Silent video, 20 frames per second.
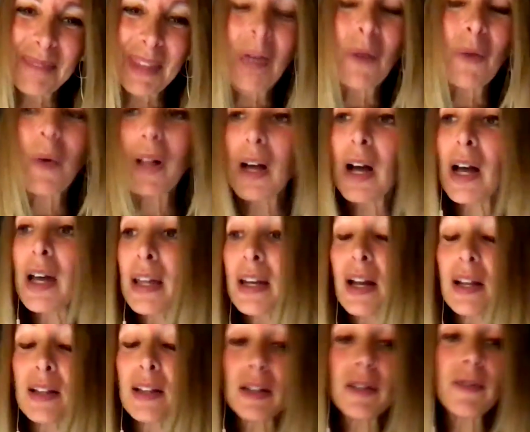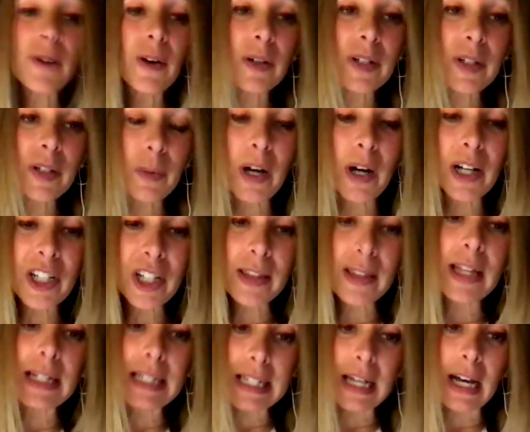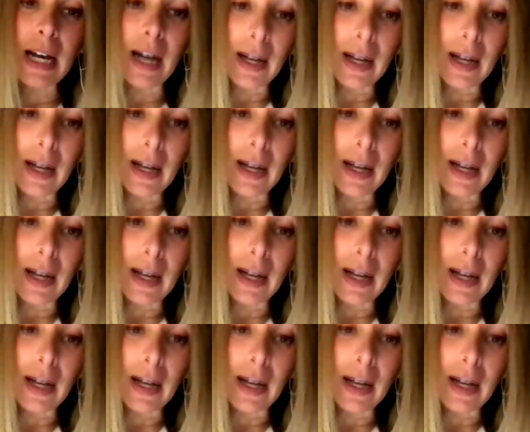Well, I look forward to watching that doc.